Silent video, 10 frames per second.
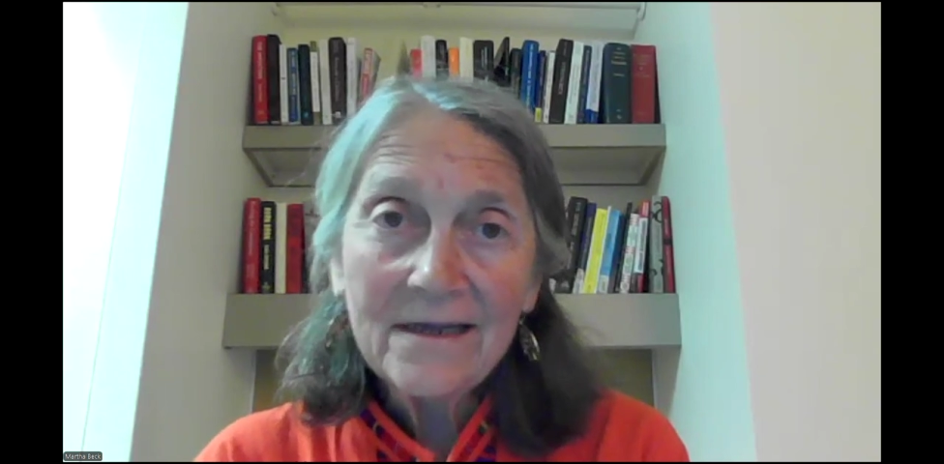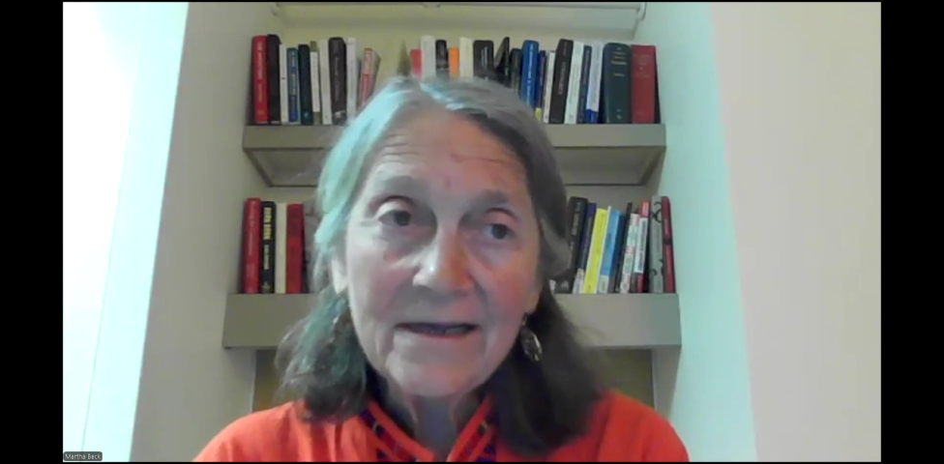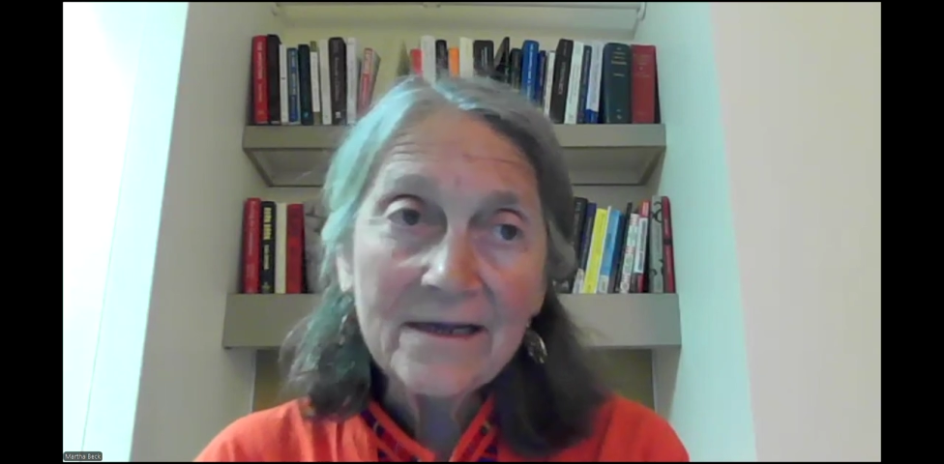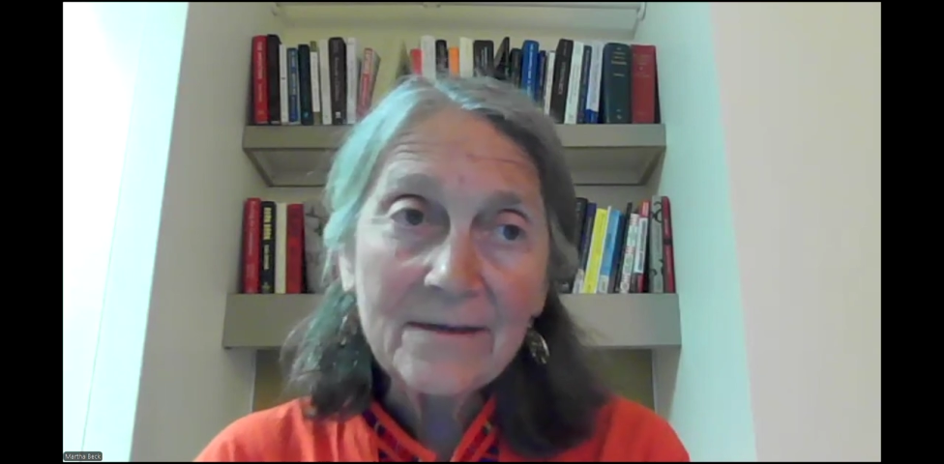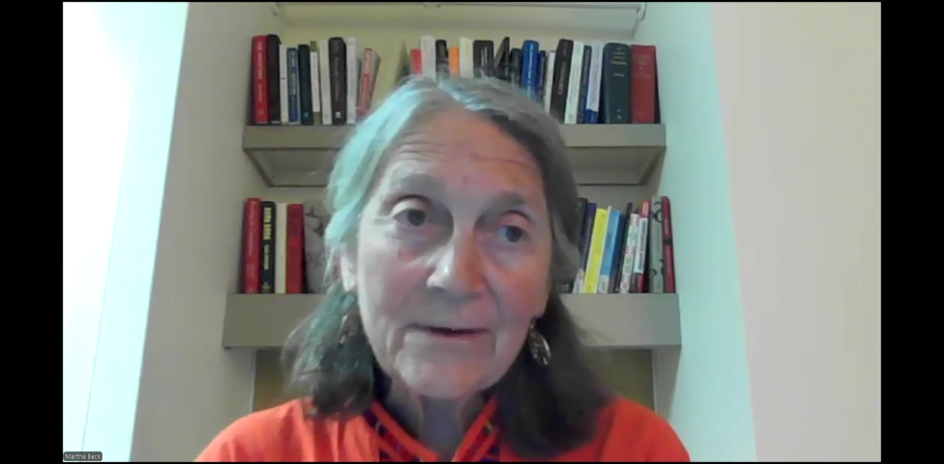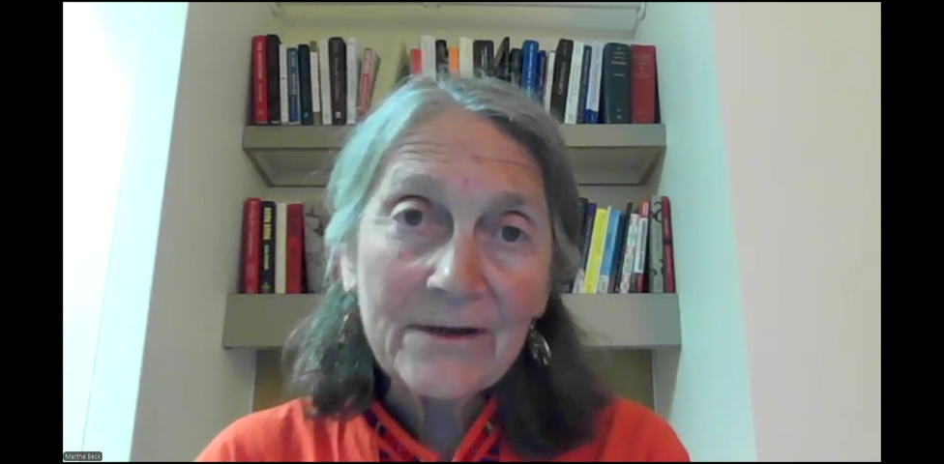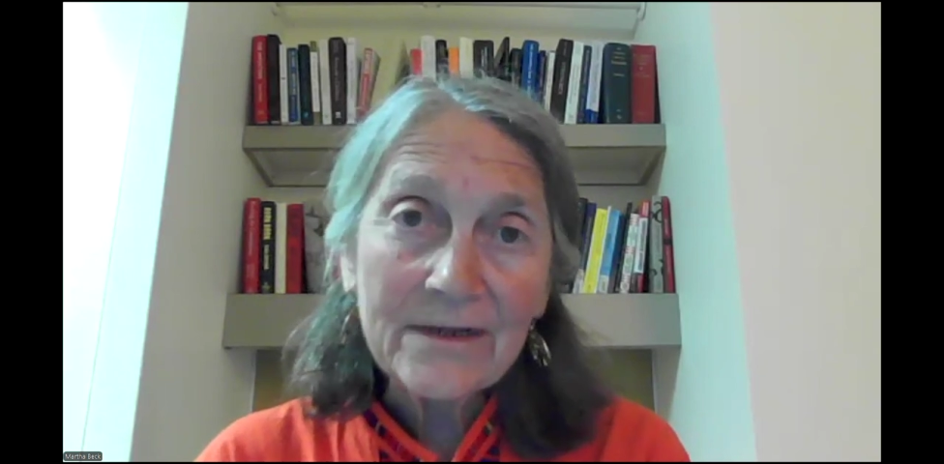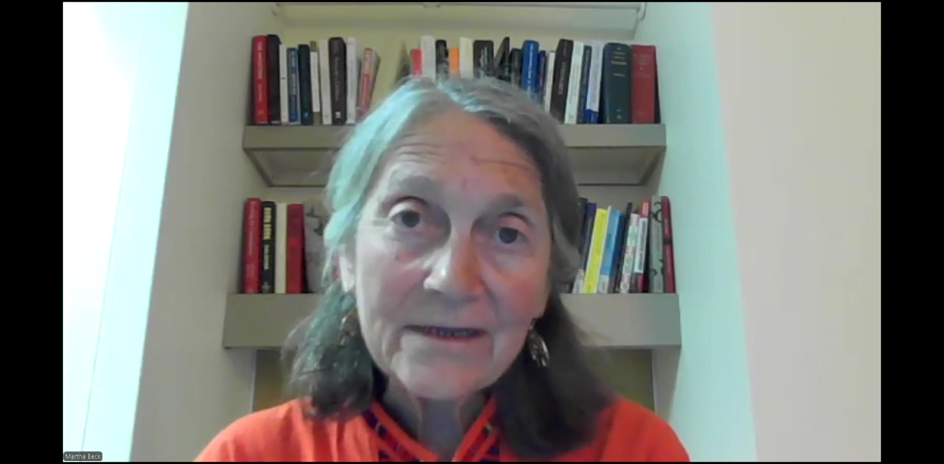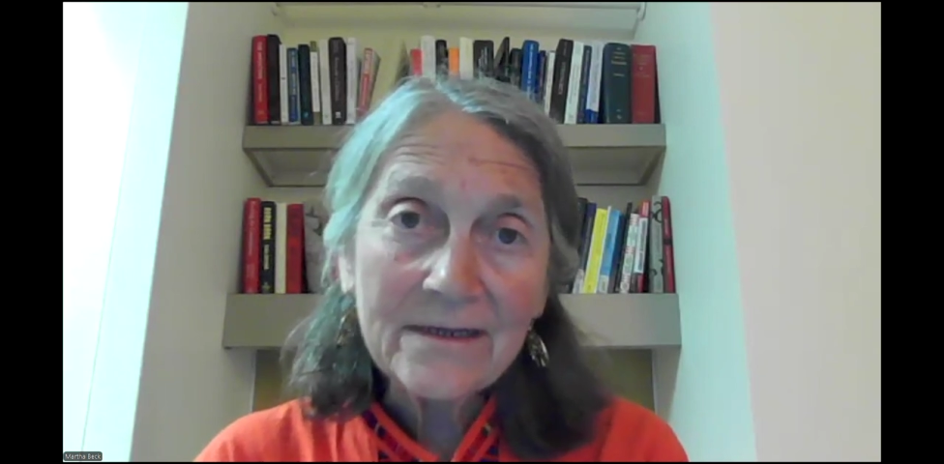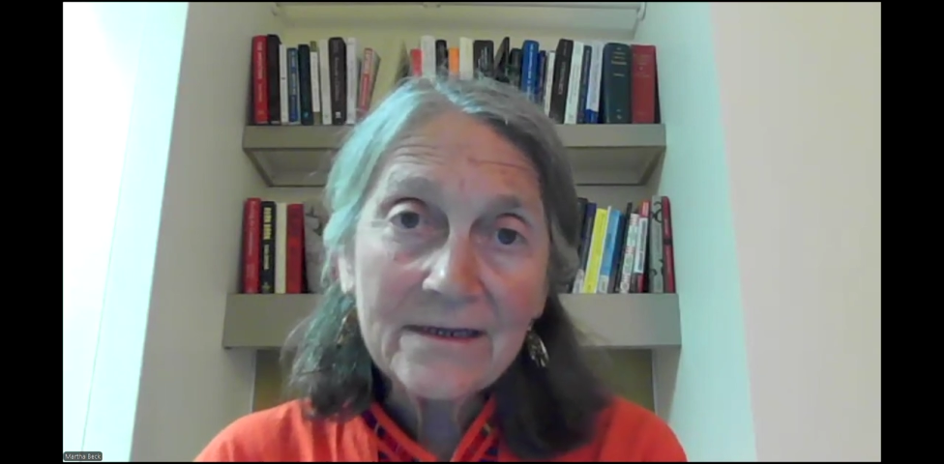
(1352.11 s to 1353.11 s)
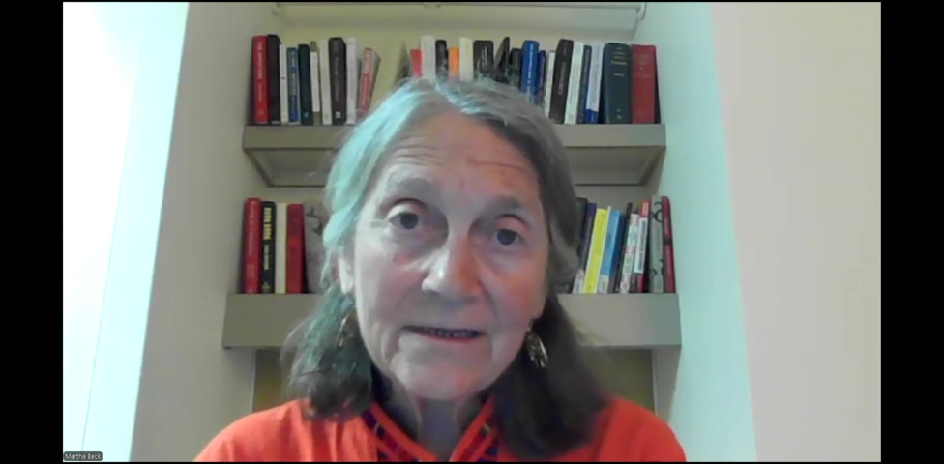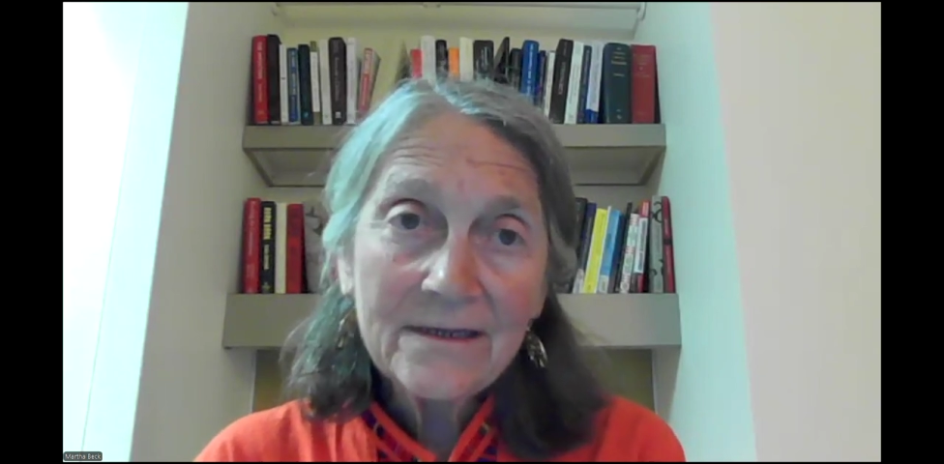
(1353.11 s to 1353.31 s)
anybody